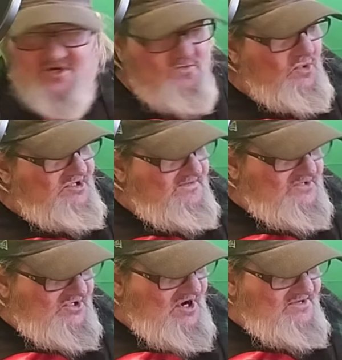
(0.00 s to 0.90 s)
and one of
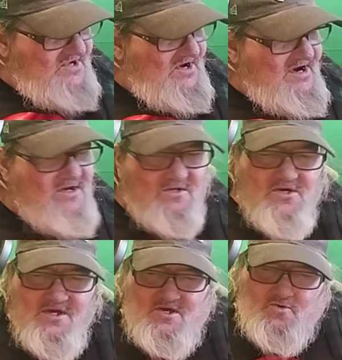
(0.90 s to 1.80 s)
you are on the aisle.
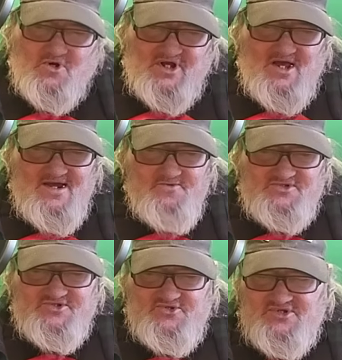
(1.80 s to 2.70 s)
What I
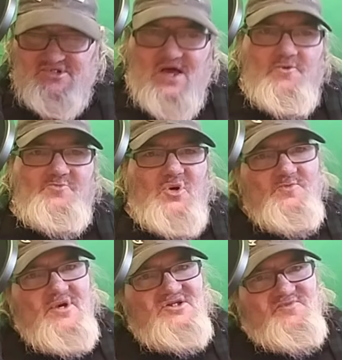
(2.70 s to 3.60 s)
would do is I would put
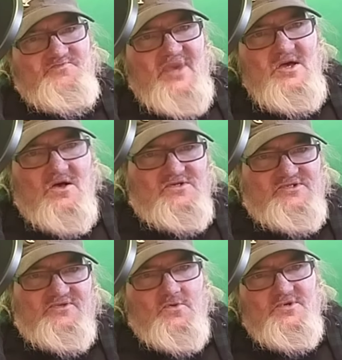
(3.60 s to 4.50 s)
my spouse
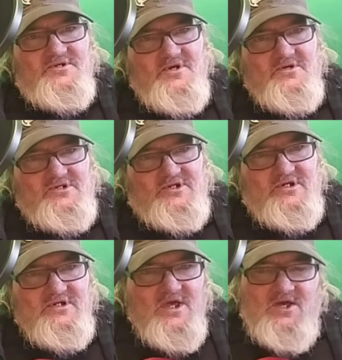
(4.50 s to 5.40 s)
in the window seat,